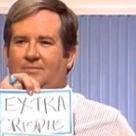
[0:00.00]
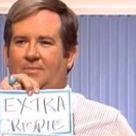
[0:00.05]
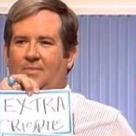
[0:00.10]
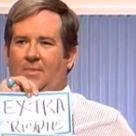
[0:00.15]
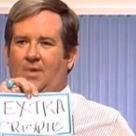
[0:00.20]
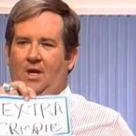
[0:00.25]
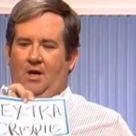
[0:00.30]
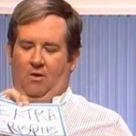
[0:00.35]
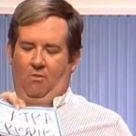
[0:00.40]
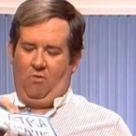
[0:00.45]

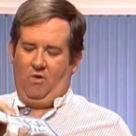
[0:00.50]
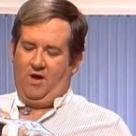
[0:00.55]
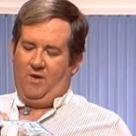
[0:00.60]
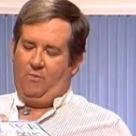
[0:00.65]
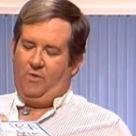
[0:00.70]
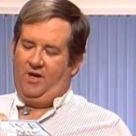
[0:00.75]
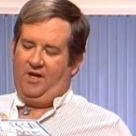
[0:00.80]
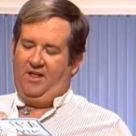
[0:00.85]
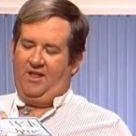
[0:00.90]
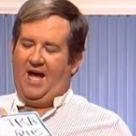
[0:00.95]
I see.
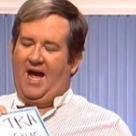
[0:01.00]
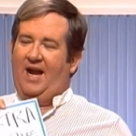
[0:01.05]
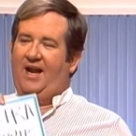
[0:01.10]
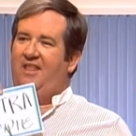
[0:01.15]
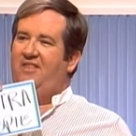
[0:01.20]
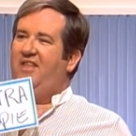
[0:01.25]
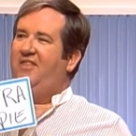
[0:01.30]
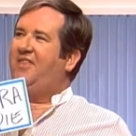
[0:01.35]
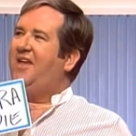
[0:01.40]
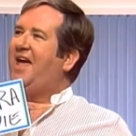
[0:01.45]
Okay. Do you, how do
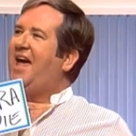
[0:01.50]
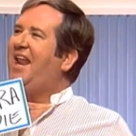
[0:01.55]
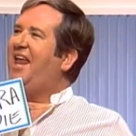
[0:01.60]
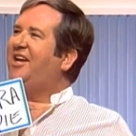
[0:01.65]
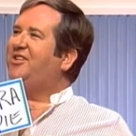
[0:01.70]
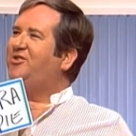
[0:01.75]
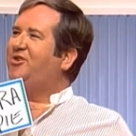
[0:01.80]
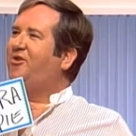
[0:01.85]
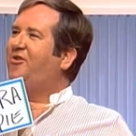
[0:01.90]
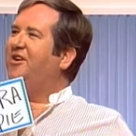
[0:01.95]
you think they got
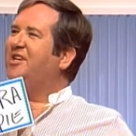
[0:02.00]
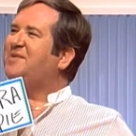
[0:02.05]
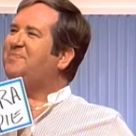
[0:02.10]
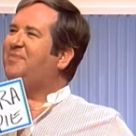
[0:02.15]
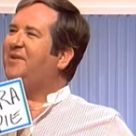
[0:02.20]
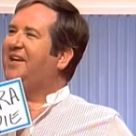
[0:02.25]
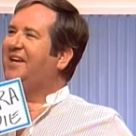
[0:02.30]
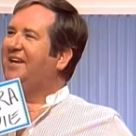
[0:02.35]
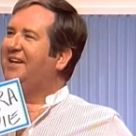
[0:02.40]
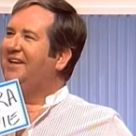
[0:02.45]
extra
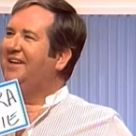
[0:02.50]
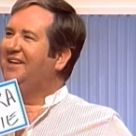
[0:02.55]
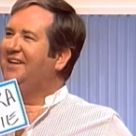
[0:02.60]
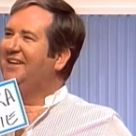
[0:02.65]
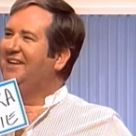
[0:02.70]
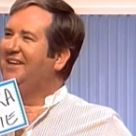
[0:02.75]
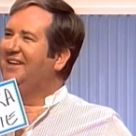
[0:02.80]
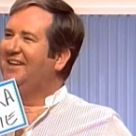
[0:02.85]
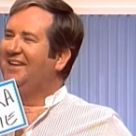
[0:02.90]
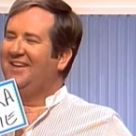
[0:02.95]
crispy?
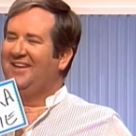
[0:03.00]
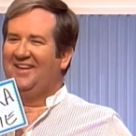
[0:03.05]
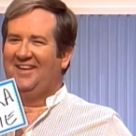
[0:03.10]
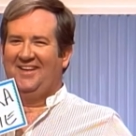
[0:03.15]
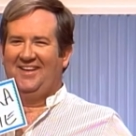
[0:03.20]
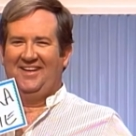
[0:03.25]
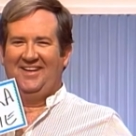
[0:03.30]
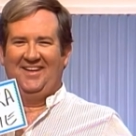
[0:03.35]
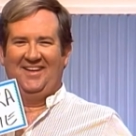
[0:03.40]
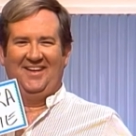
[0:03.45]
You
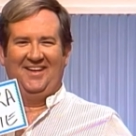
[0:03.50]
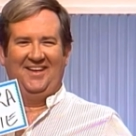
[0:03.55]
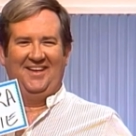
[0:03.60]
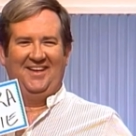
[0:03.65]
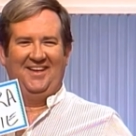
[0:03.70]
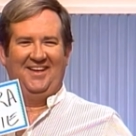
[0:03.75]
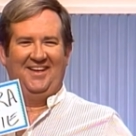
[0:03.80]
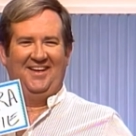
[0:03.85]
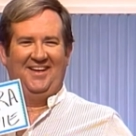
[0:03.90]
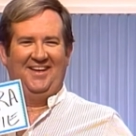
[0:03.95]
get
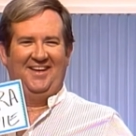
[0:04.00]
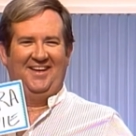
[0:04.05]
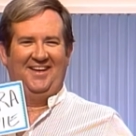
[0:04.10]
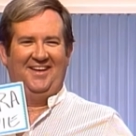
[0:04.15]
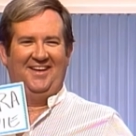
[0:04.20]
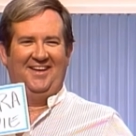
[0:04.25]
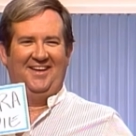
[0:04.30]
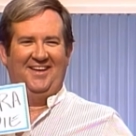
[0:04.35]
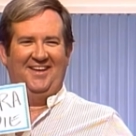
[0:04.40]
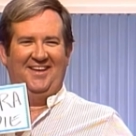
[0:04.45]
fried
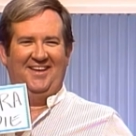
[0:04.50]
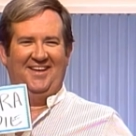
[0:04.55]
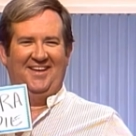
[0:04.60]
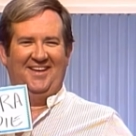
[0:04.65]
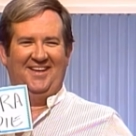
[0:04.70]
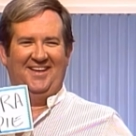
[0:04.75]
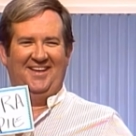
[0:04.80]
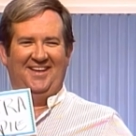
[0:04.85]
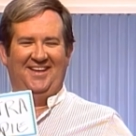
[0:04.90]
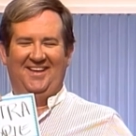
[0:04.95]
from
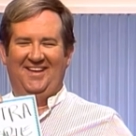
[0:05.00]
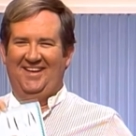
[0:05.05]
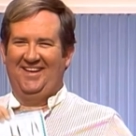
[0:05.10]
drinking,